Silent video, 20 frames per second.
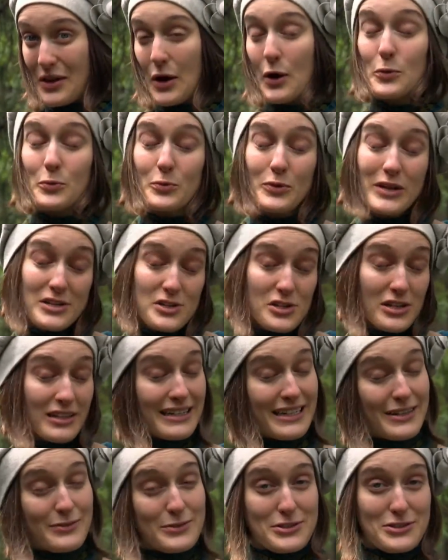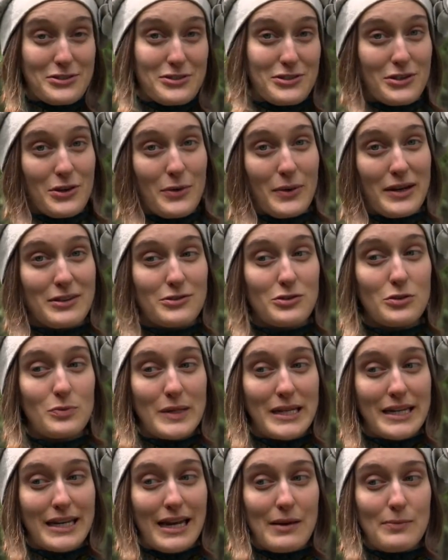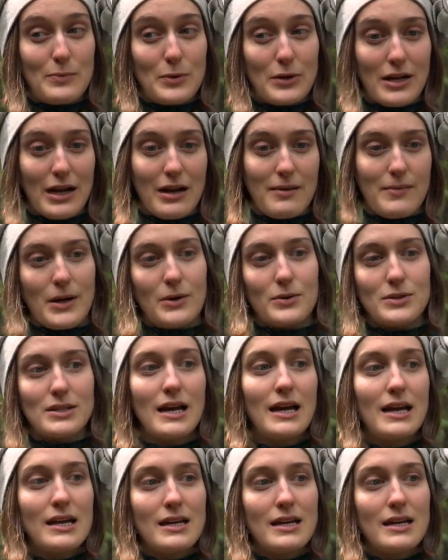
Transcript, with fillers: Originally, it was just going to be a book about